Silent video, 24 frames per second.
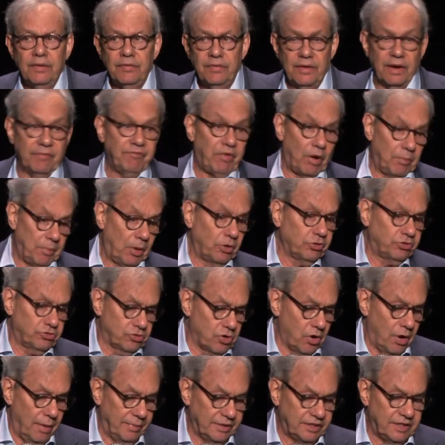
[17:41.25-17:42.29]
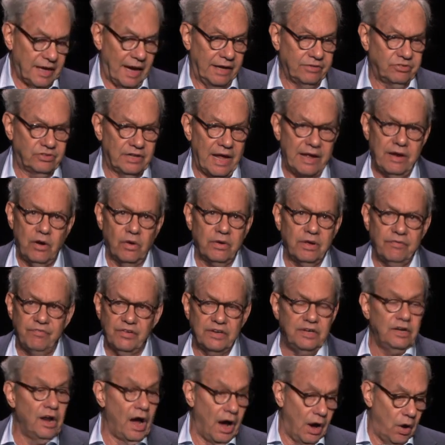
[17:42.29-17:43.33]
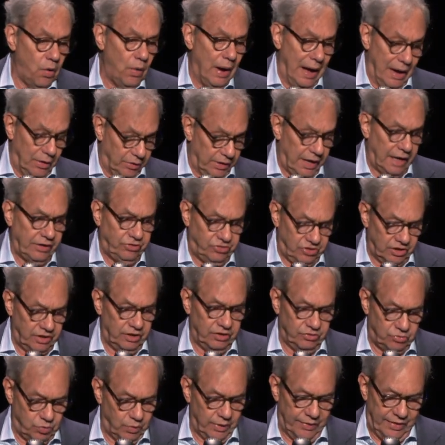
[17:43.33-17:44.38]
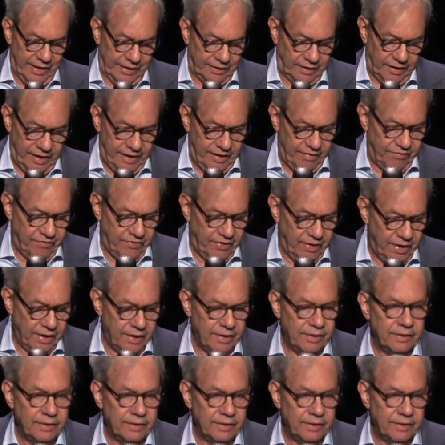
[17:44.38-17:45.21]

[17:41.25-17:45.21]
They've almost traumatized. They don't even know how nice it is where they live.